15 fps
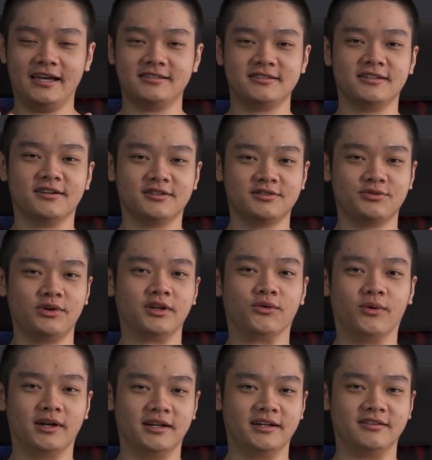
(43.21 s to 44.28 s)
Exynos
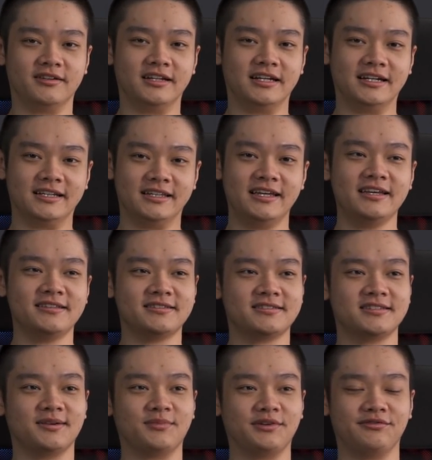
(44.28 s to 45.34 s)
2100 against
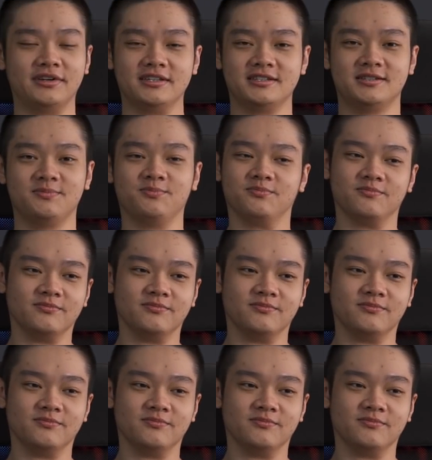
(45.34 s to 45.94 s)
some of its